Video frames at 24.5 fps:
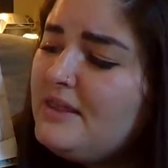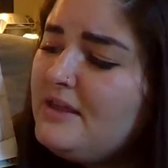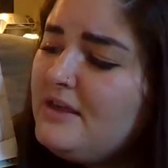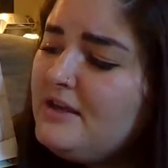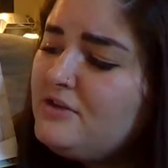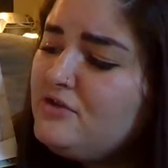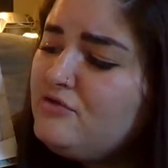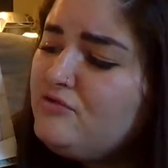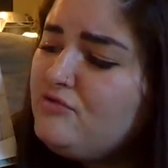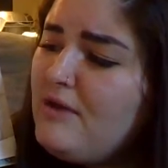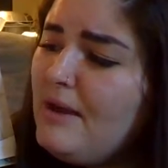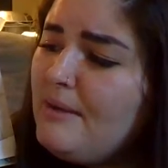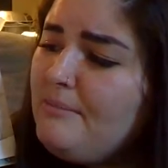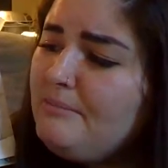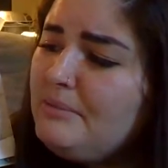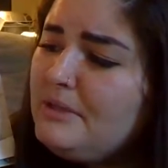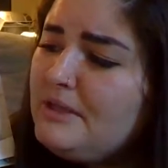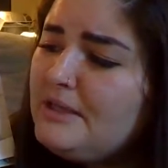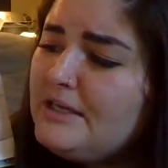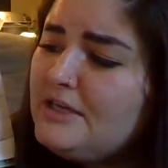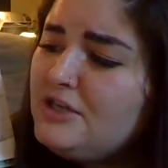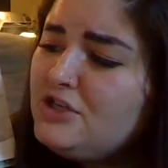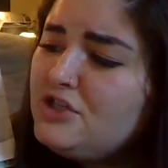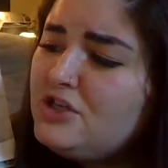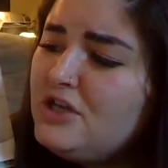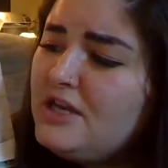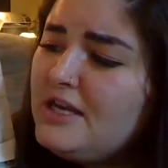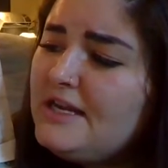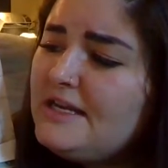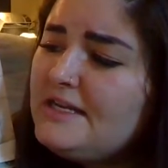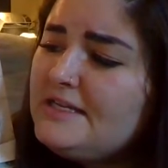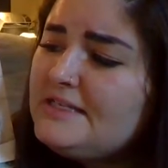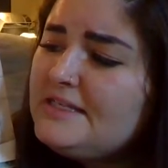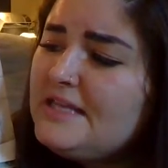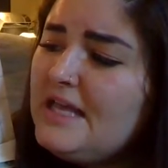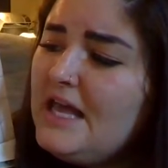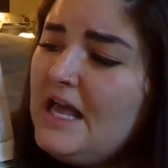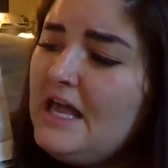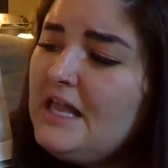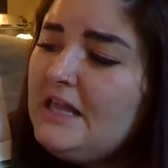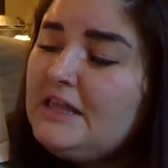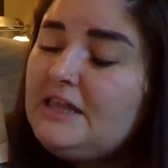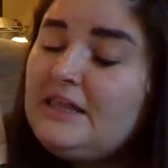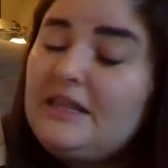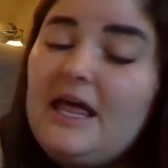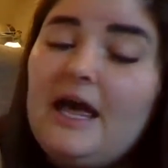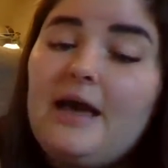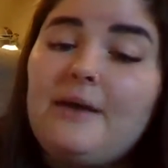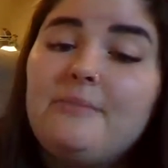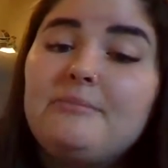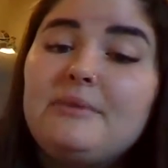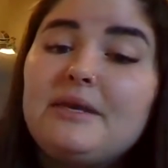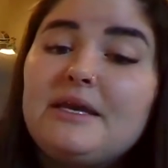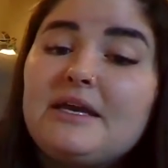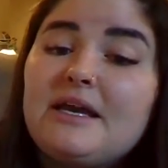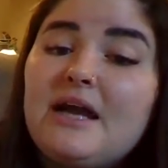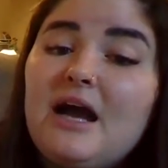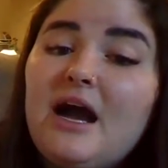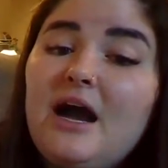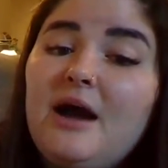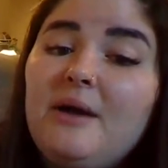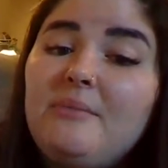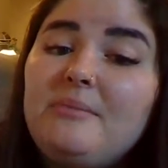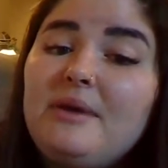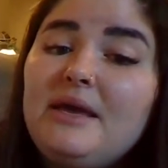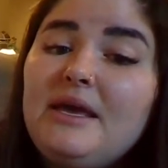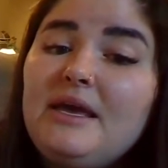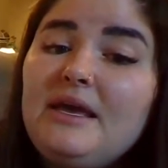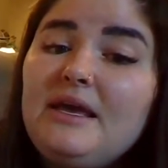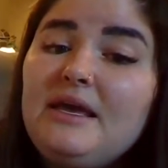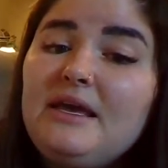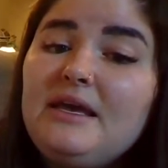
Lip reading: the trembling chins, let me come in."